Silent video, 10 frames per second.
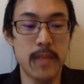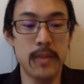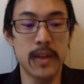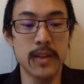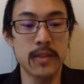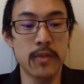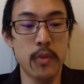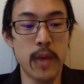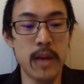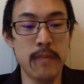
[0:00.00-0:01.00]
Because of the
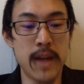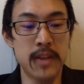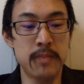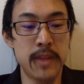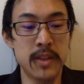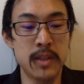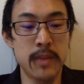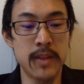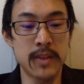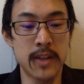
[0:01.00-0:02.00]
way mass bends
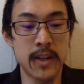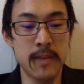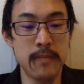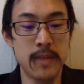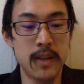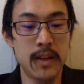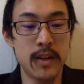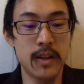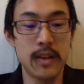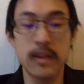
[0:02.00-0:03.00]
space-time,
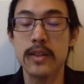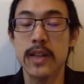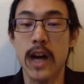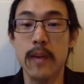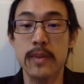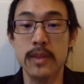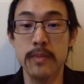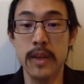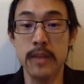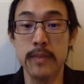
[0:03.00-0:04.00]
time is
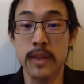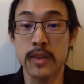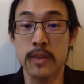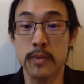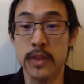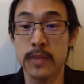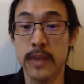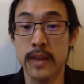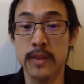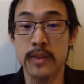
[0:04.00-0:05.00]
mixed with
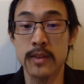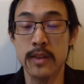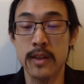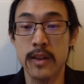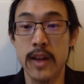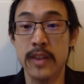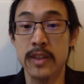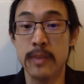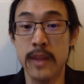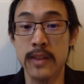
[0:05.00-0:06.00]
space, and
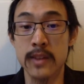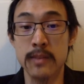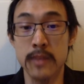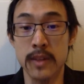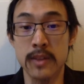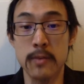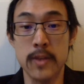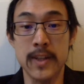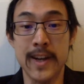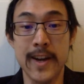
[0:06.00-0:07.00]
space is mixed
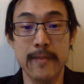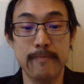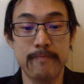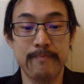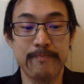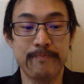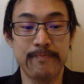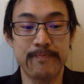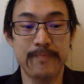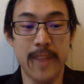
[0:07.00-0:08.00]
with time.
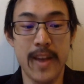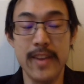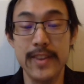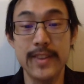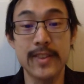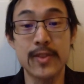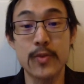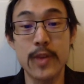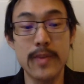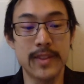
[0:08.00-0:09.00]
This
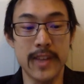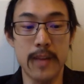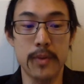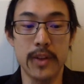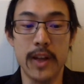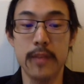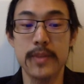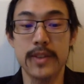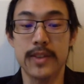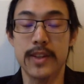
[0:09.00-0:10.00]
extreme example
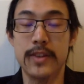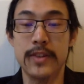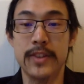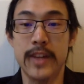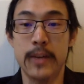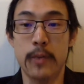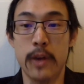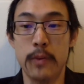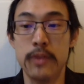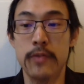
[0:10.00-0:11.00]
helps us to understand why
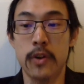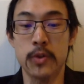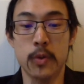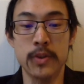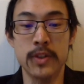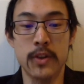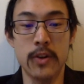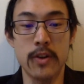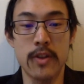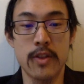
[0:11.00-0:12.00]
we fall towards the
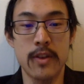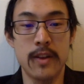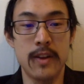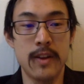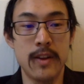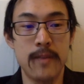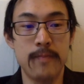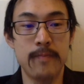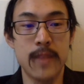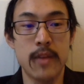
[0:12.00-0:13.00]
Earth.
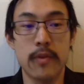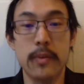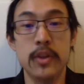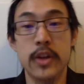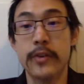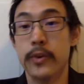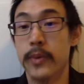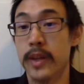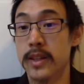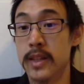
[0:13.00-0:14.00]
From a general
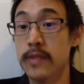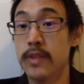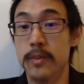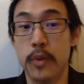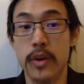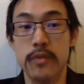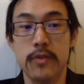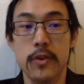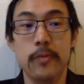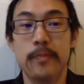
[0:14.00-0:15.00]
relativity point of
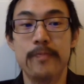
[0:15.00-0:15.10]
view,